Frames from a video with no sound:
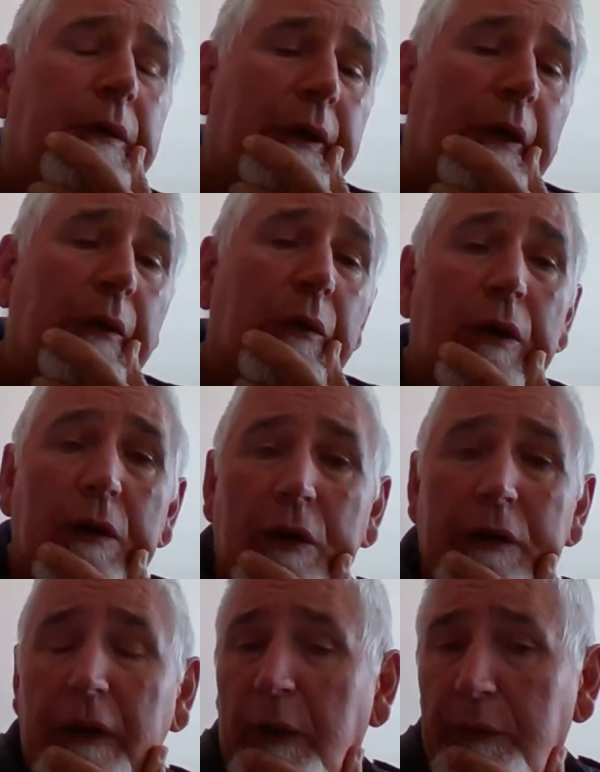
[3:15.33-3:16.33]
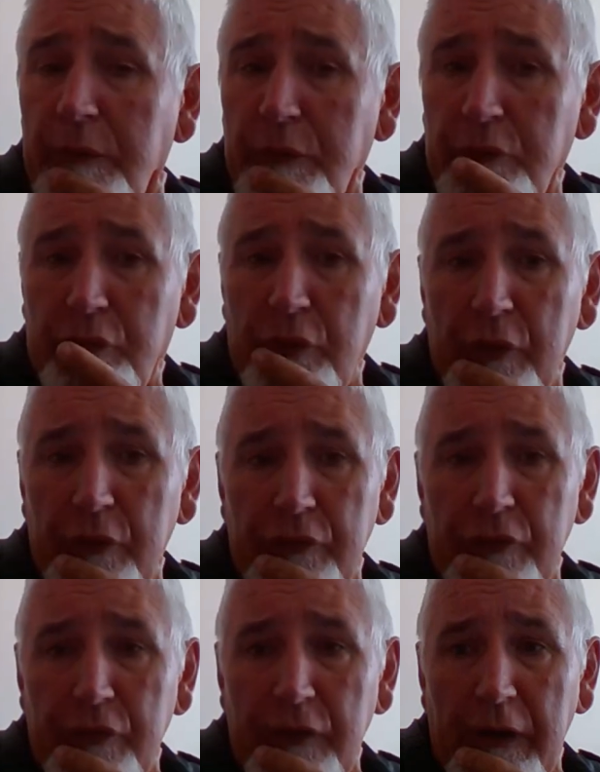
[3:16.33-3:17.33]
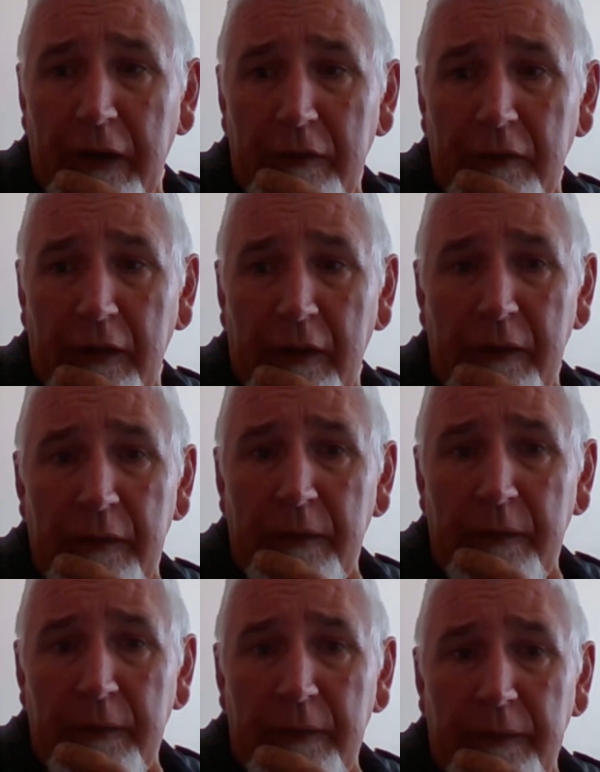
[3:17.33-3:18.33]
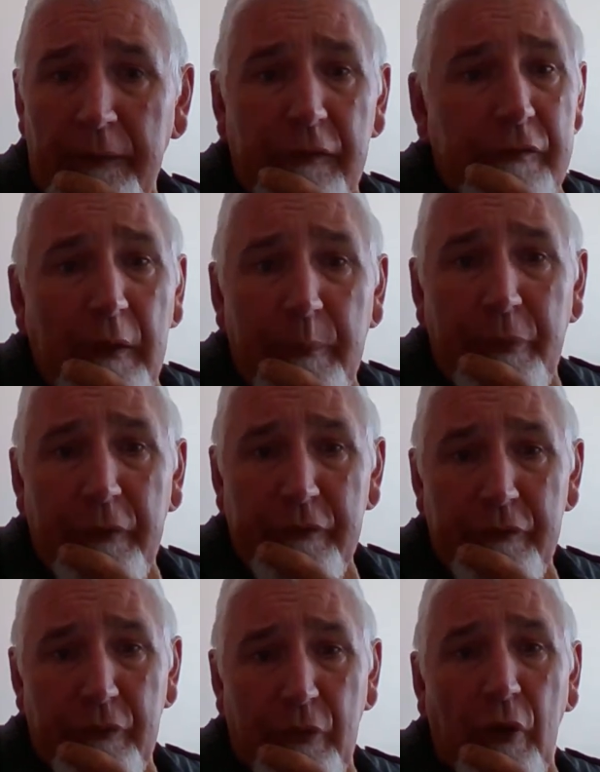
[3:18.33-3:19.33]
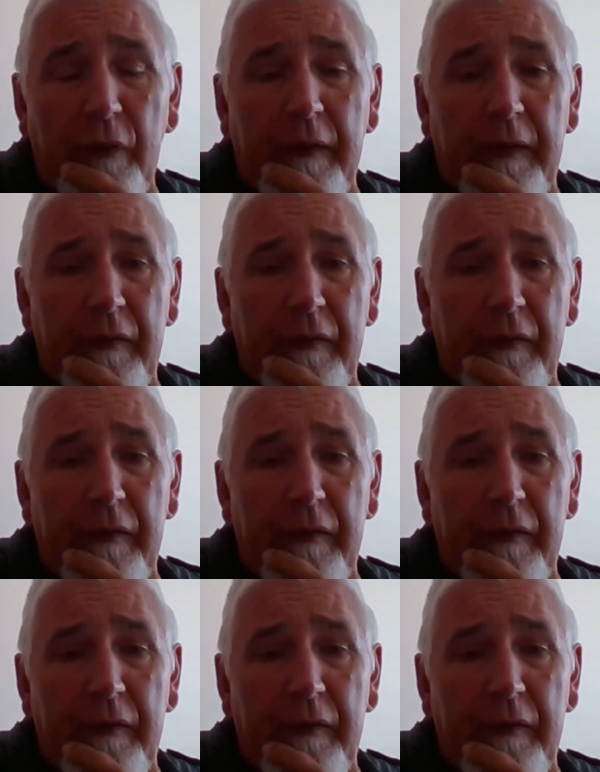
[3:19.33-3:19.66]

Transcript: I could go into a church and there's no presence of God there.